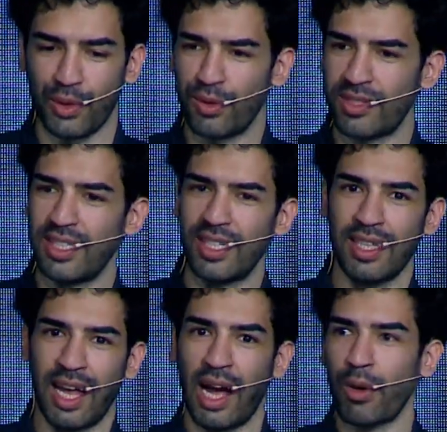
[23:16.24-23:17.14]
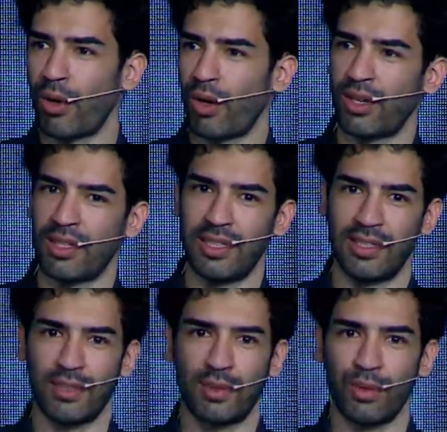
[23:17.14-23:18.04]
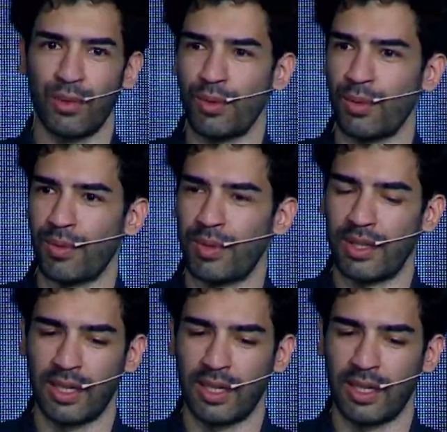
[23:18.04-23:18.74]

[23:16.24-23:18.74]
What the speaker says: you see how hard is it to